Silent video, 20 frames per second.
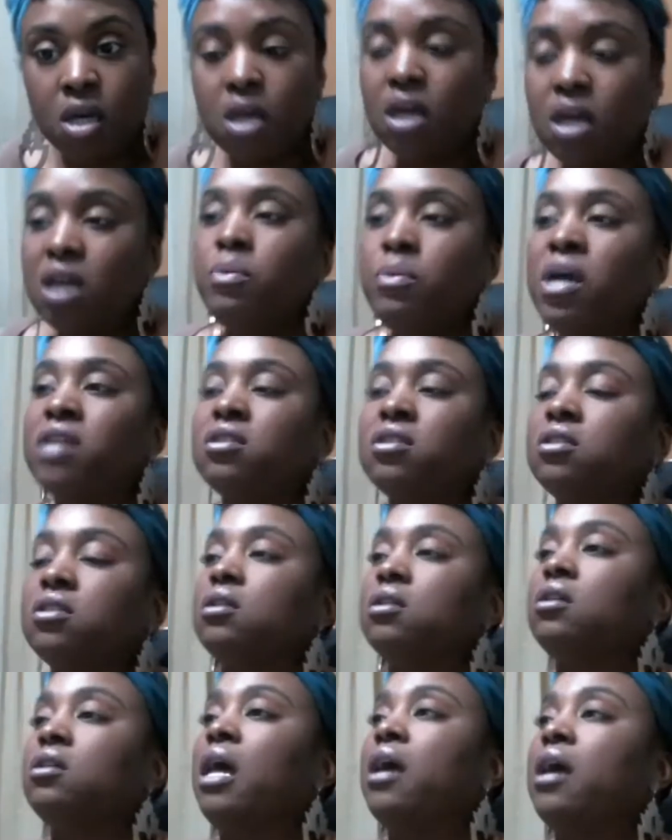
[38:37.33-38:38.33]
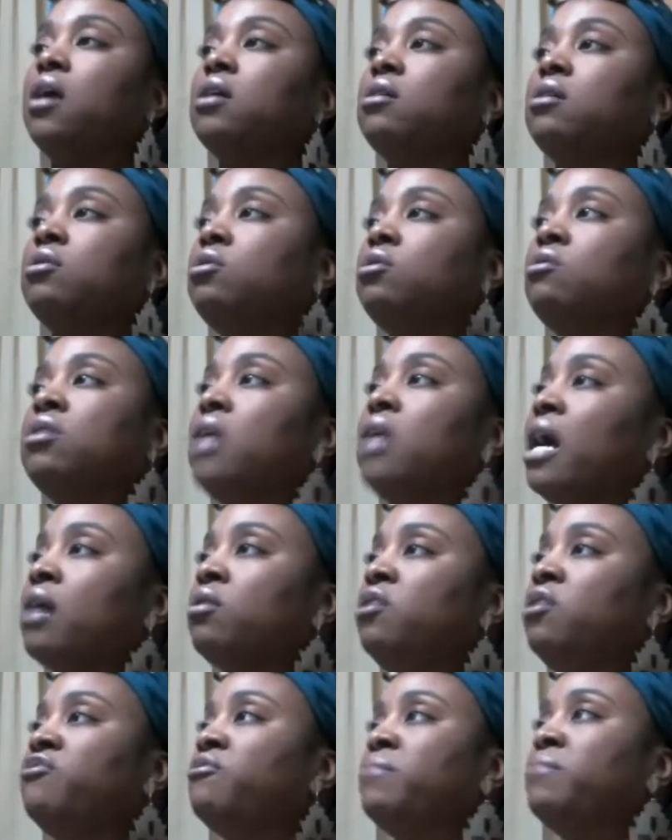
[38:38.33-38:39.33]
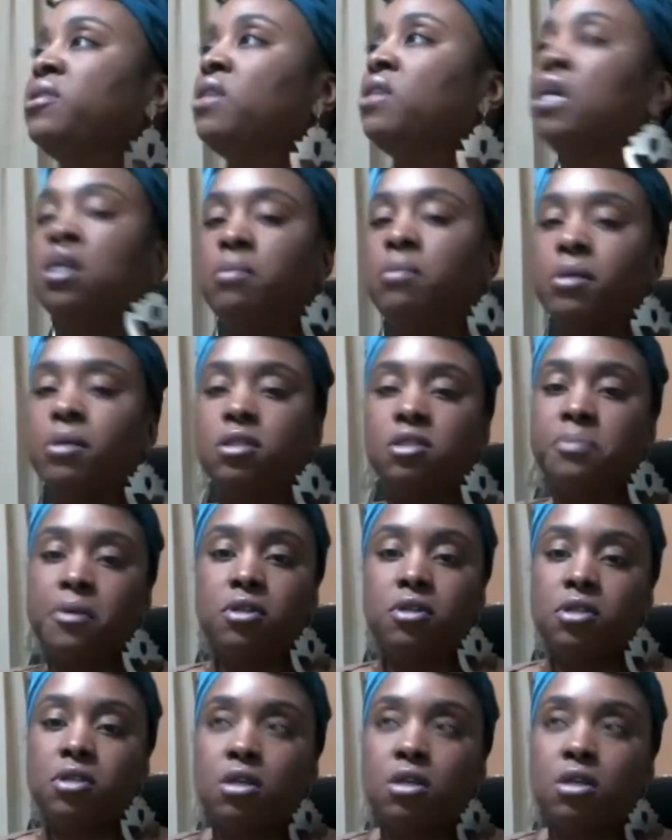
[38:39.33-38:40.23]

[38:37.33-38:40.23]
it makes like you're not gonna even be thinking about this person.